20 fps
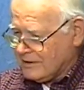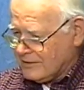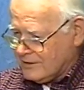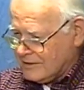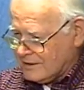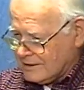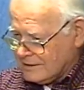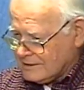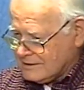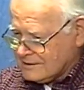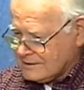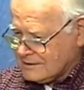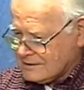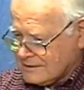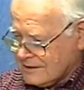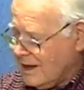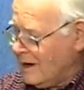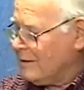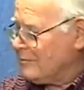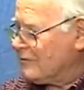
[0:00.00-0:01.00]
things
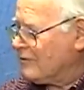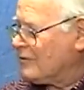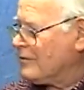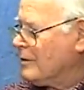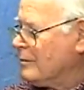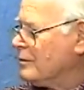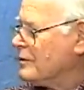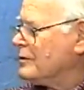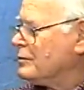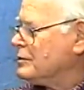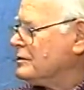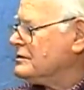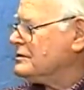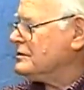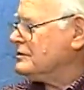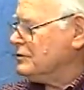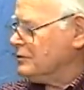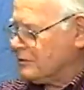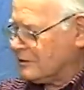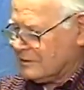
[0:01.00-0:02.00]
come from
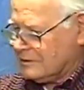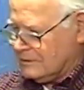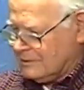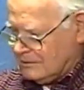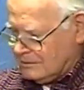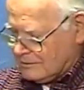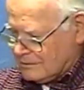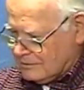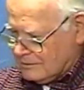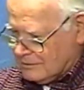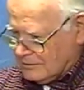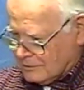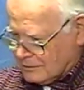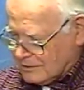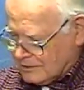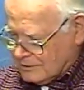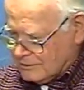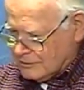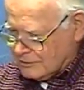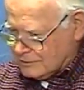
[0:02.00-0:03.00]
you. You
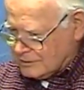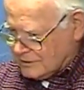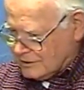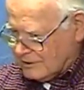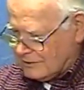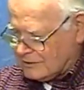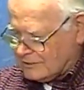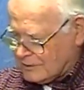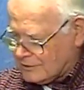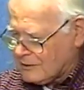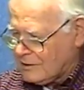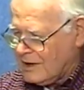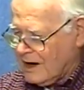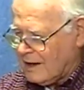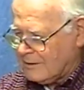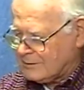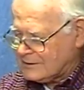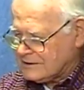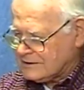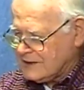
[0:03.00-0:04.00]
you, you sell your
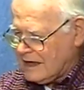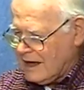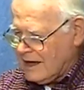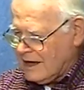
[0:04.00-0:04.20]
crops.